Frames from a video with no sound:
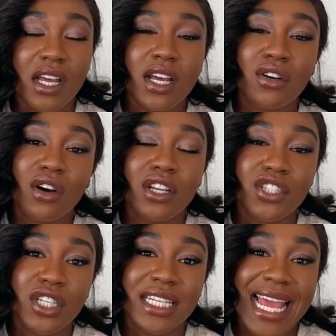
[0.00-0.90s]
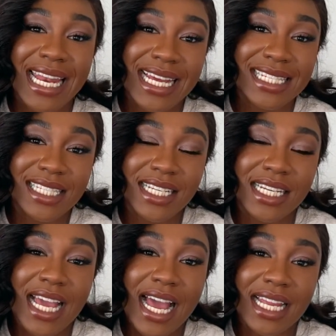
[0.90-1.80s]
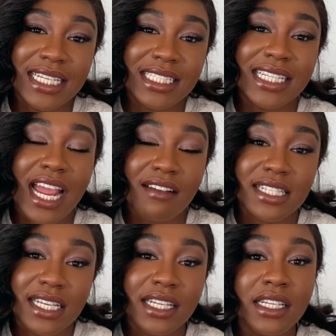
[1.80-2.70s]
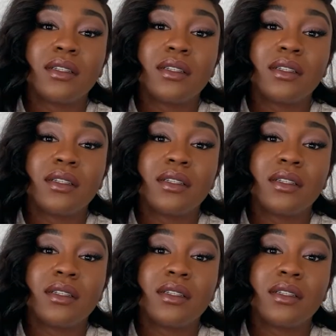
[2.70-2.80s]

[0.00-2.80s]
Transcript: collagen, elastin and keratin.